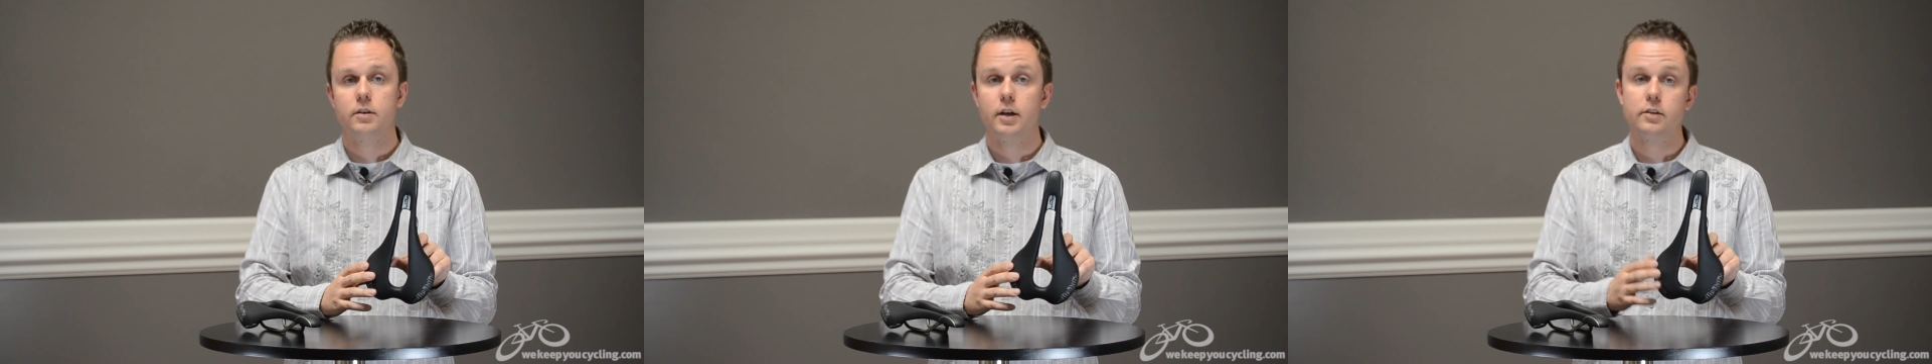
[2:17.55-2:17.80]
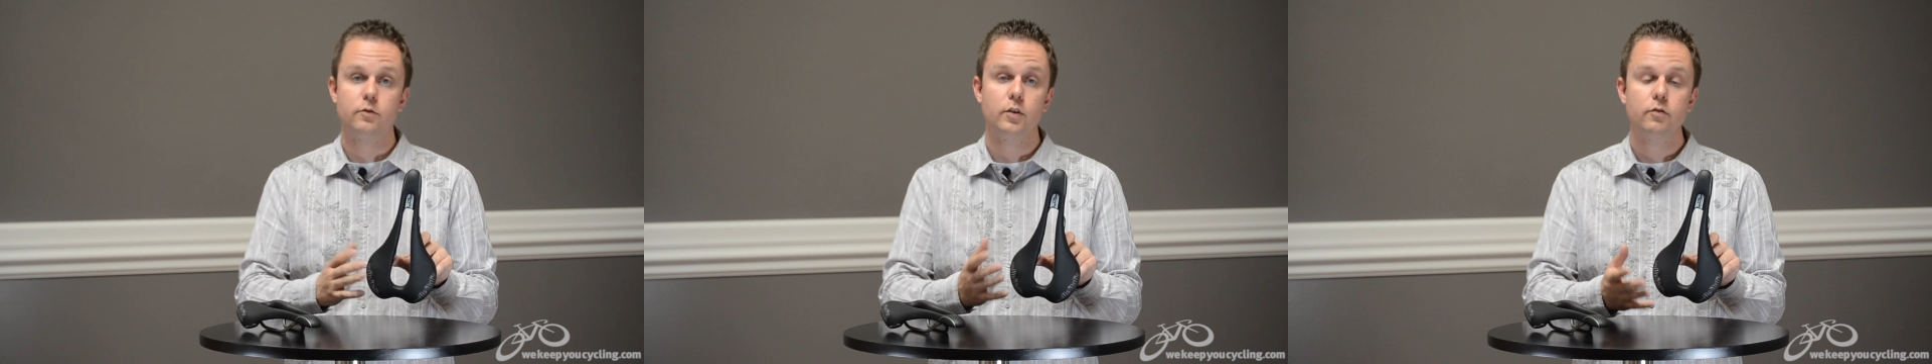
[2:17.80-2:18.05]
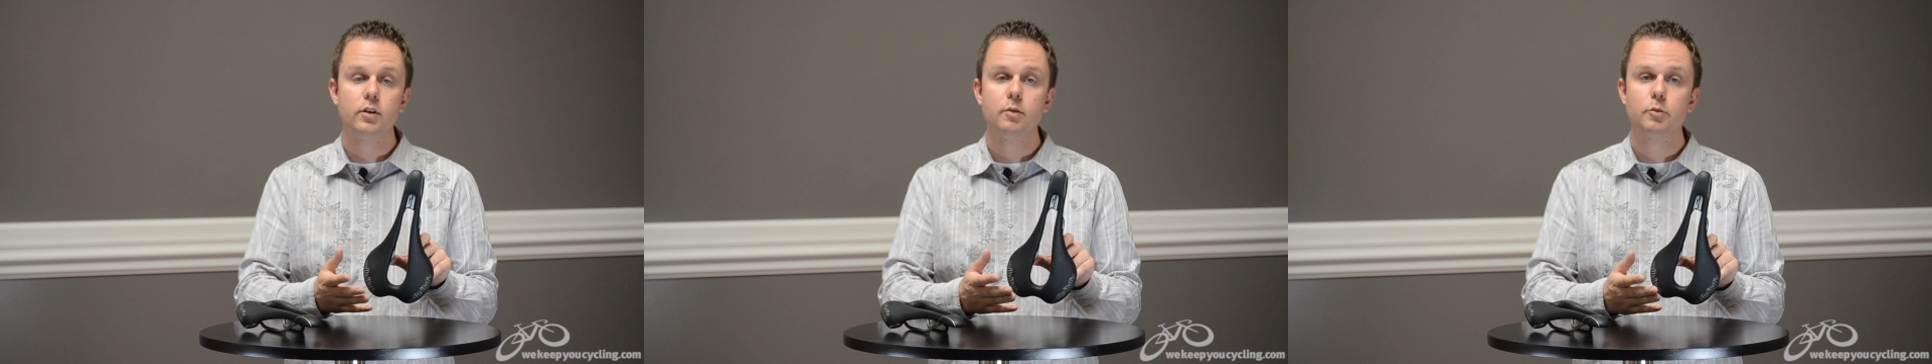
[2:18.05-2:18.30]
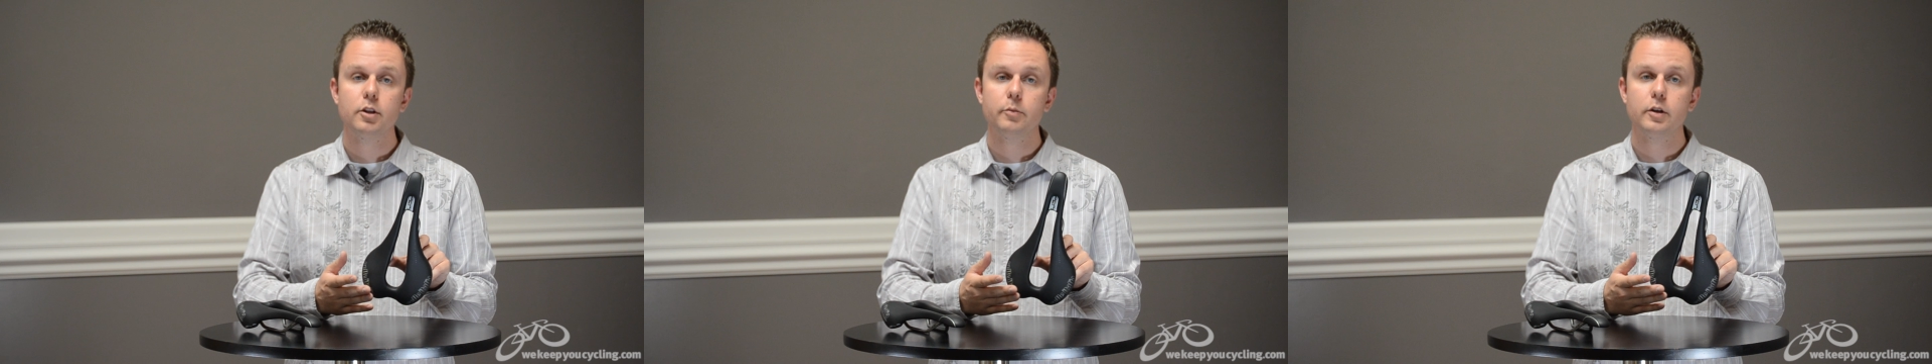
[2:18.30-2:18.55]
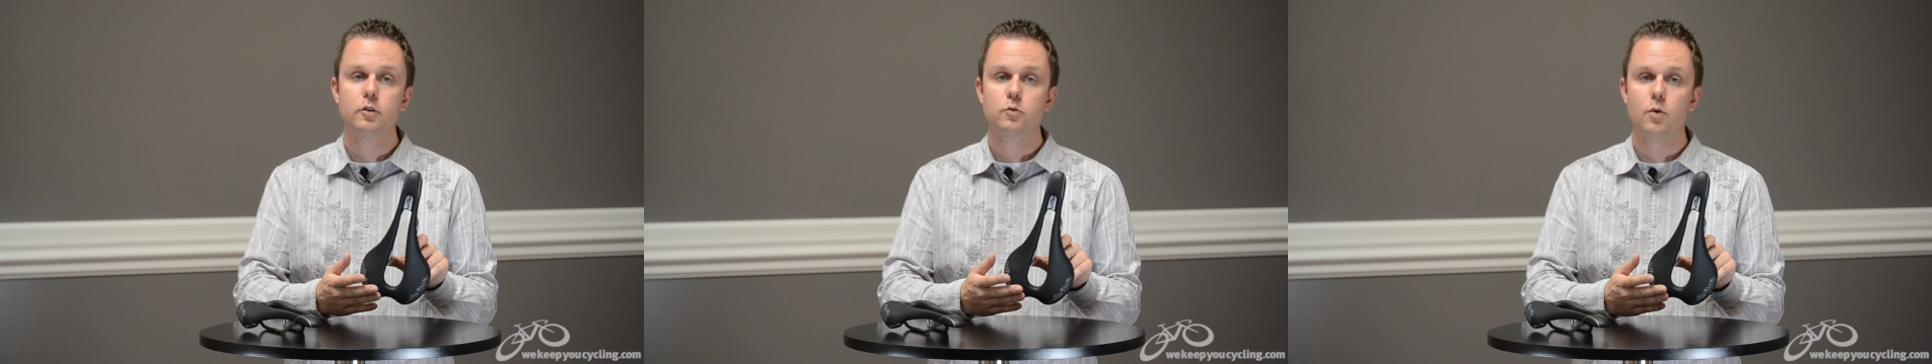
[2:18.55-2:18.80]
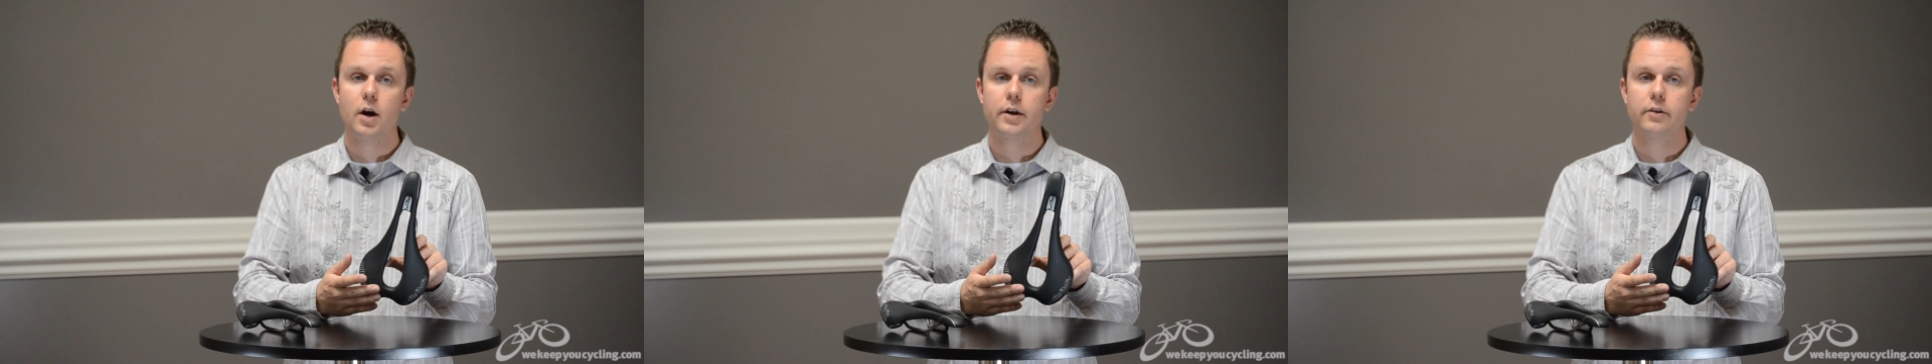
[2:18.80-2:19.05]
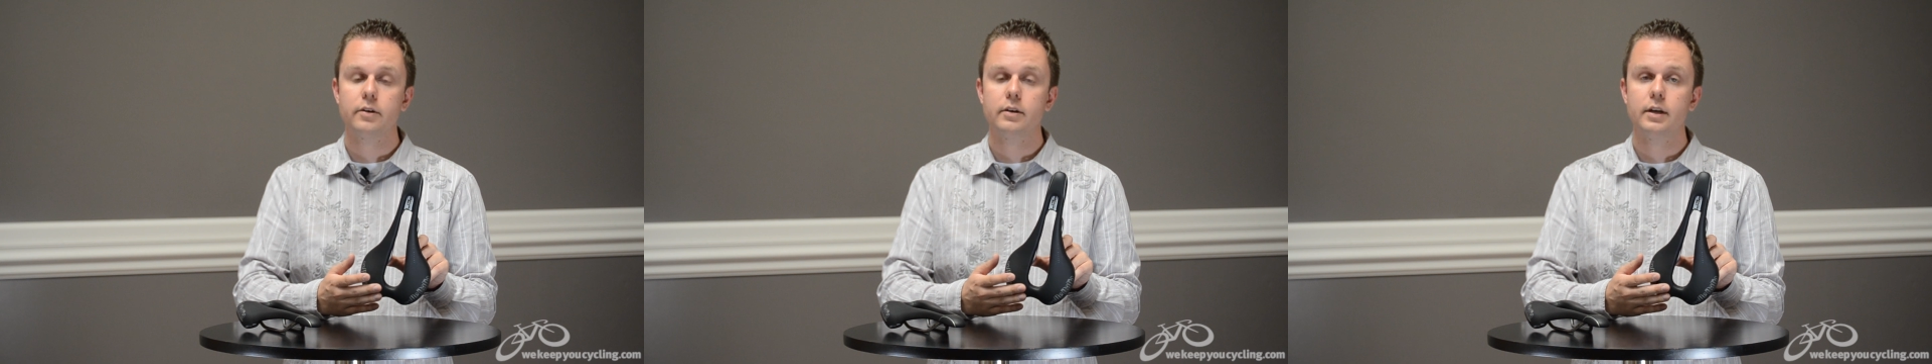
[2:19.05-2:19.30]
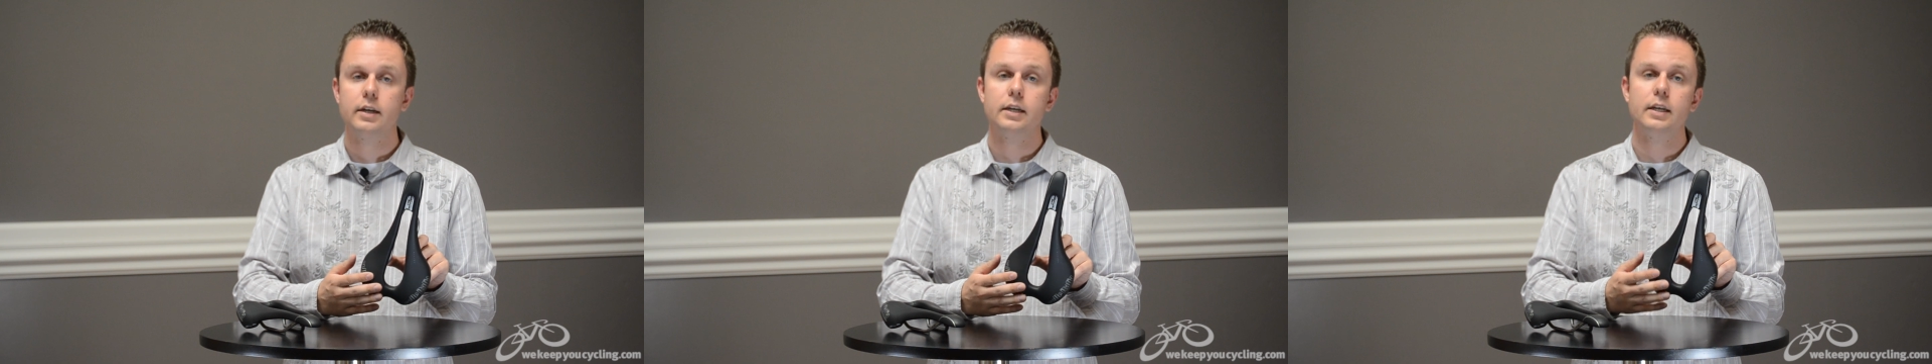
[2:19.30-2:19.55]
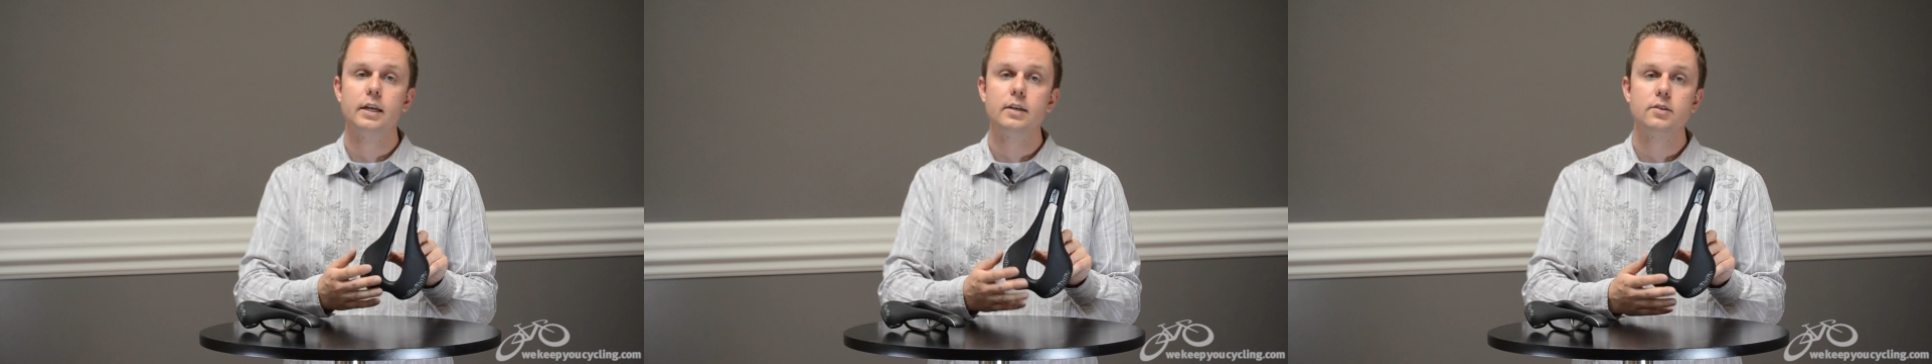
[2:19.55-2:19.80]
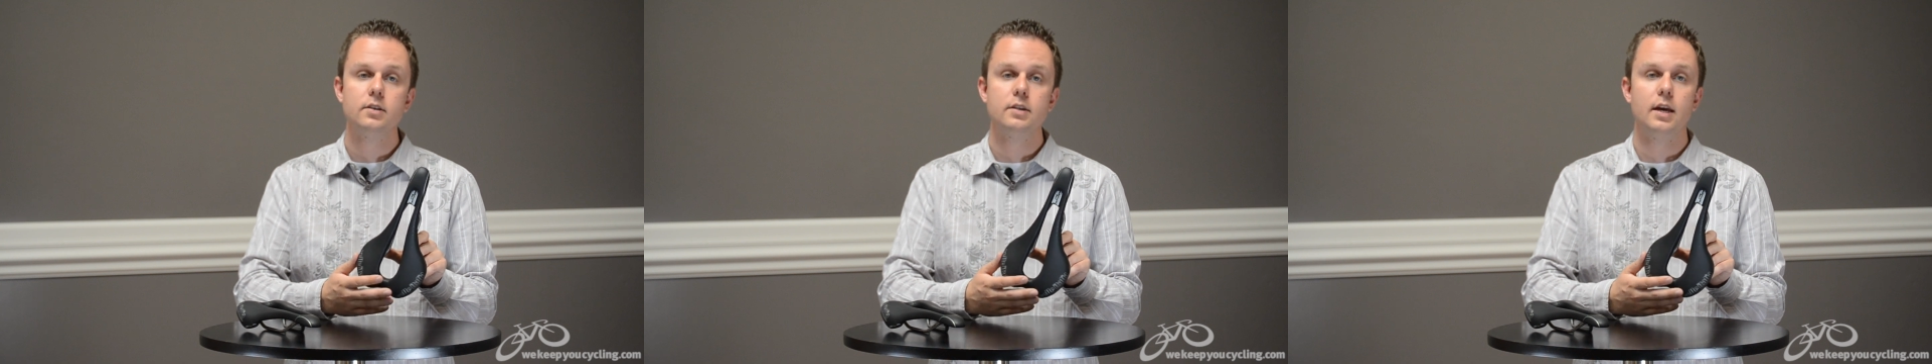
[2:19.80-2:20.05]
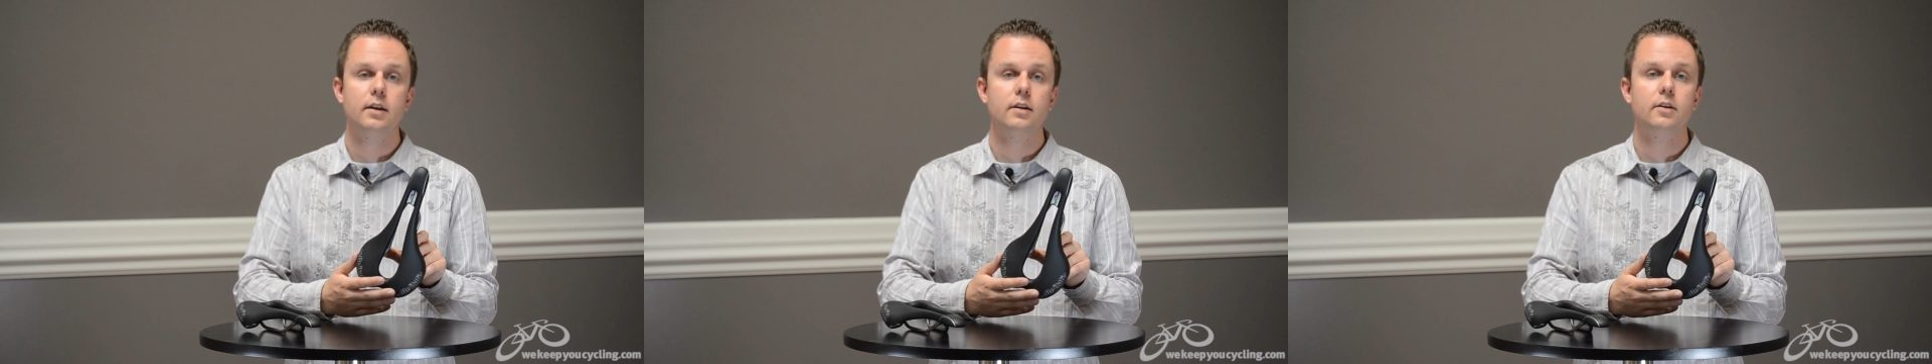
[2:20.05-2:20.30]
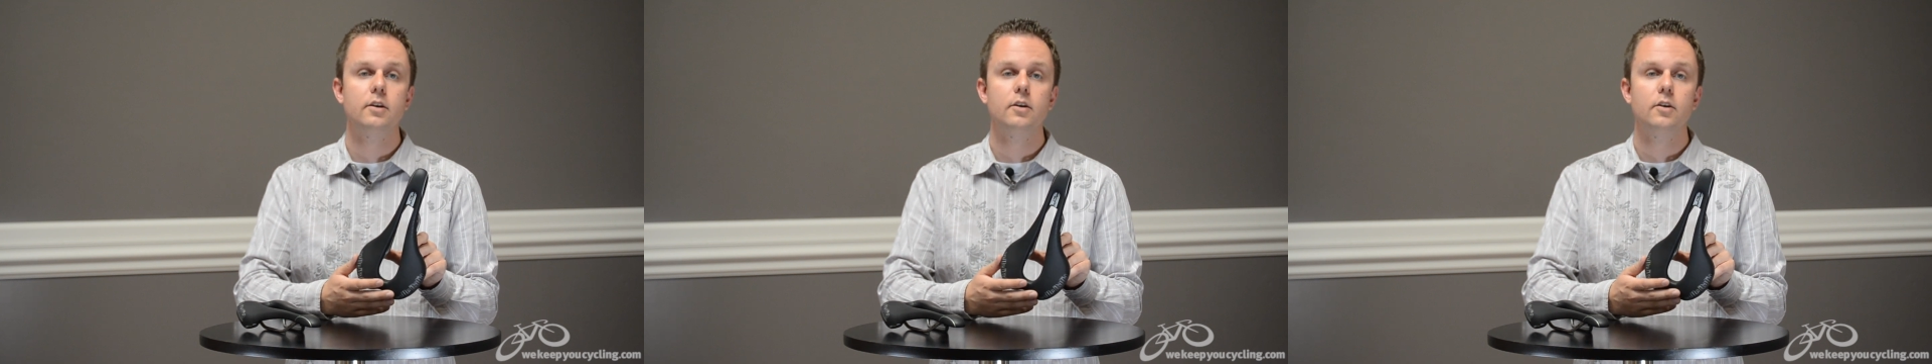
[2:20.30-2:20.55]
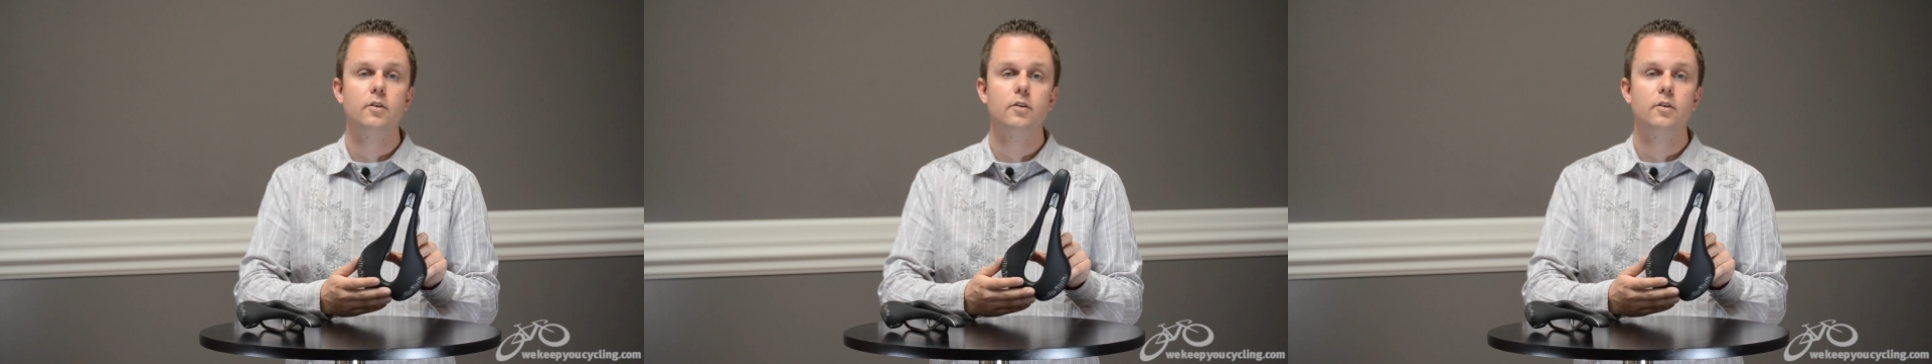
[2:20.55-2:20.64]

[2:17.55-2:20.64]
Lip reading: It's 15 millimeters wider, and it is intended